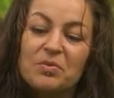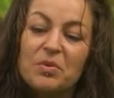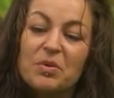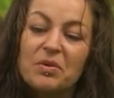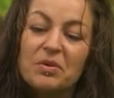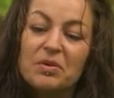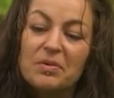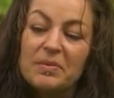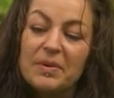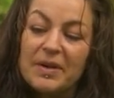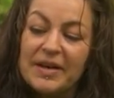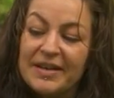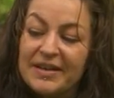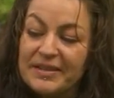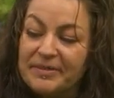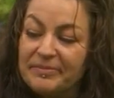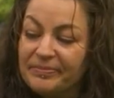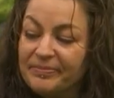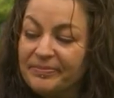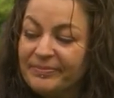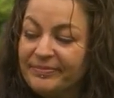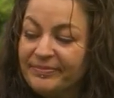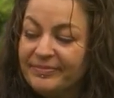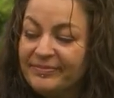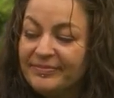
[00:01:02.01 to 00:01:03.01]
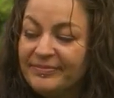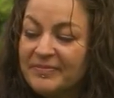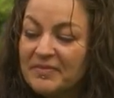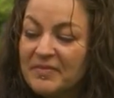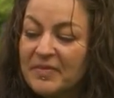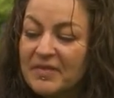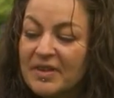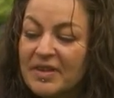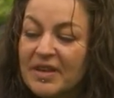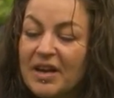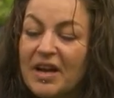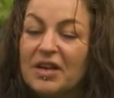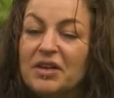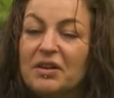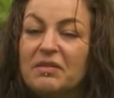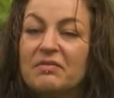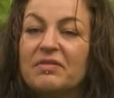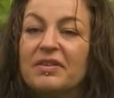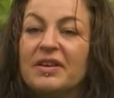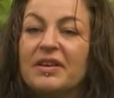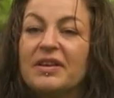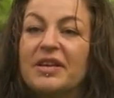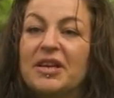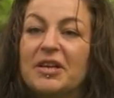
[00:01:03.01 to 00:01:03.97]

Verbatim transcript: walk away. I don't think